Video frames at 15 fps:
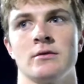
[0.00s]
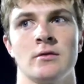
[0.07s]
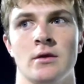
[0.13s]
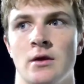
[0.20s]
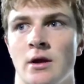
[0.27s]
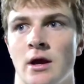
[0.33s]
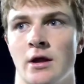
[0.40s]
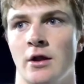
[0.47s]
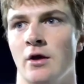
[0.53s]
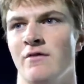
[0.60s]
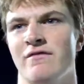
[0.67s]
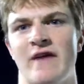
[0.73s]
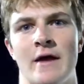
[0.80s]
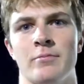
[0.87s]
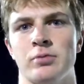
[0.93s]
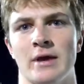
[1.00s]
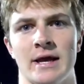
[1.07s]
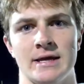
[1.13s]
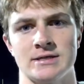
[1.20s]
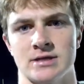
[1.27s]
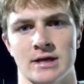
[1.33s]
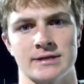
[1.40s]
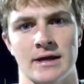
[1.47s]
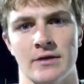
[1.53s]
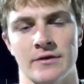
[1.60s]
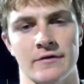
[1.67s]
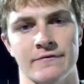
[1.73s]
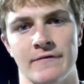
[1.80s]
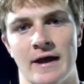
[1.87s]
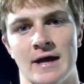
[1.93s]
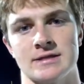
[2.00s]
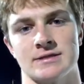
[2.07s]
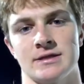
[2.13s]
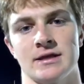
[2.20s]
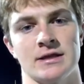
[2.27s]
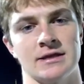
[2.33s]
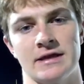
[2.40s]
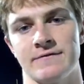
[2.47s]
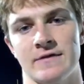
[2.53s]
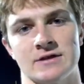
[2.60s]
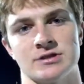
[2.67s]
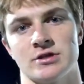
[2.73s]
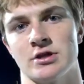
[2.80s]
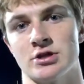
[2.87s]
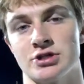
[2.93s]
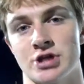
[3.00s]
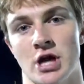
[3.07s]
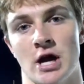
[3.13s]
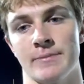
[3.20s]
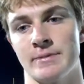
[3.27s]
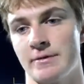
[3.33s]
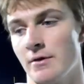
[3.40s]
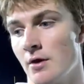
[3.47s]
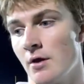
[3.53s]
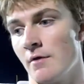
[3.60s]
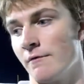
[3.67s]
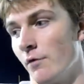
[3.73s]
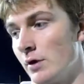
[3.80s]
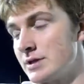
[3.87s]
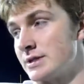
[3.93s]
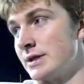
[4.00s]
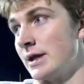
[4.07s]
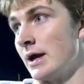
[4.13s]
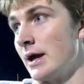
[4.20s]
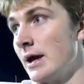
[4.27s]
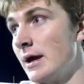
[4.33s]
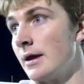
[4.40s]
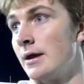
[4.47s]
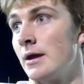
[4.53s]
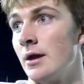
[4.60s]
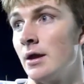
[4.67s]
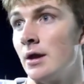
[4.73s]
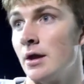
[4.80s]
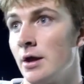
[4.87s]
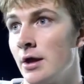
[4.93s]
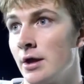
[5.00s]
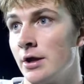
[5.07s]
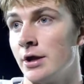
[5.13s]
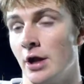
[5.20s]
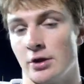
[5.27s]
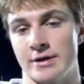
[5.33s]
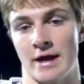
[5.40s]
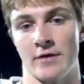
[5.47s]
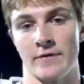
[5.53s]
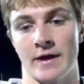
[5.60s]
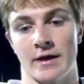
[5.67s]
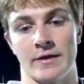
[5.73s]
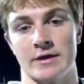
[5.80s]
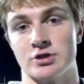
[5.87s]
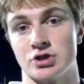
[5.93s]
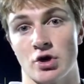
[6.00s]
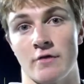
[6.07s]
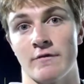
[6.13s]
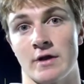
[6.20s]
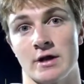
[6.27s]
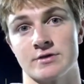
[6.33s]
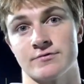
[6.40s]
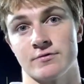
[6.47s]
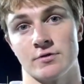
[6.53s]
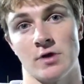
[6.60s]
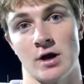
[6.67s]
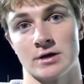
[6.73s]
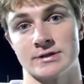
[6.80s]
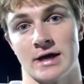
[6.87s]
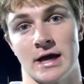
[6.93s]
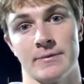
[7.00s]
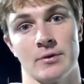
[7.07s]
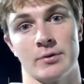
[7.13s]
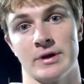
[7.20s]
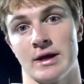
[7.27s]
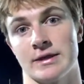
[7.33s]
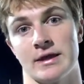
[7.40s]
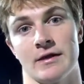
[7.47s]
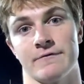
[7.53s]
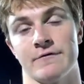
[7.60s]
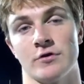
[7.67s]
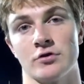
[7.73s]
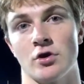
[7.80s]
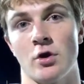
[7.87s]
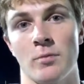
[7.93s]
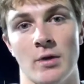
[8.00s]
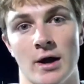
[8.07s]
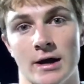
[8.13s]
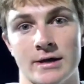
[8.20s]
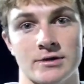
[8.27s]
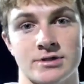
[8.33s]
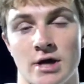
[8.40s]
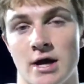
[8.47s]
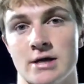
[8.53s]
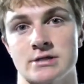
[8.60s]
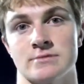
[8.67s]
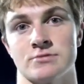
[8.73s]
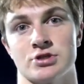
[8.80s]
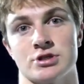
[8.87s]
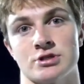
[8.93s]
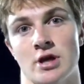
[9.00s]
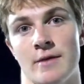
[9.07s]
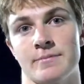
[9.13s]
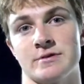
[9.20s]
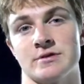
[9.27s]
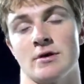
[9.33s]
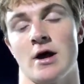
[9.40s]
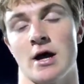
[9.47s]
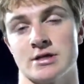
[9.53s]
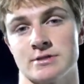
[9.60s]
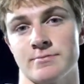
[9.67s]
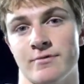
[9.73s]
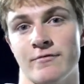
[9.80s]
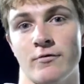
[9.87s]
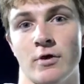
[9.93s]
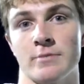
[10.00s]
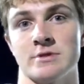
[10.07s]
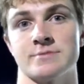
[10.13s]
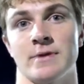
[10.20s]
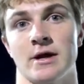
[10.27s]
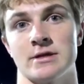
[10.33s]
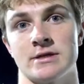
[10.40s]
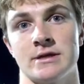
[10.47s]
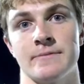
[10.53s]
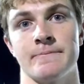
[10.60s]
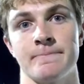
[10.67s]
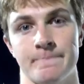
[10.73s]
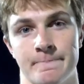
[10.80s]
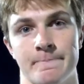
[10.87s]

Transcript: I don't know, five plays, got down there fast, and then the defense did their job, forcing a, you know, down there. They drove on us for a long time, and we got that field goal block. It was awesome. Just awesome performance by our team.